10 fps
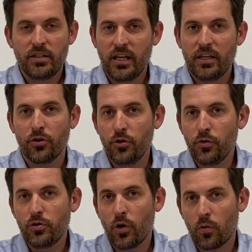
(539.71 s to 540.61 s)
to get your
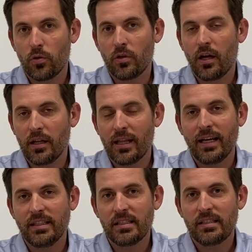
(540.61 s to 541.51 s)
new total on
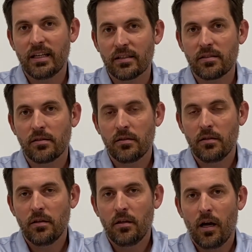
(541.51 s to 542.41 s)
line 6
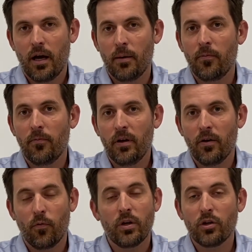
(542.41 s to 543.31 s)

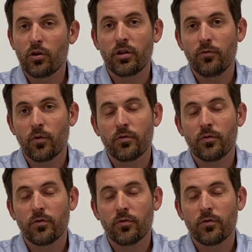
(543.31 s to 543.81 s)
of what you're looking for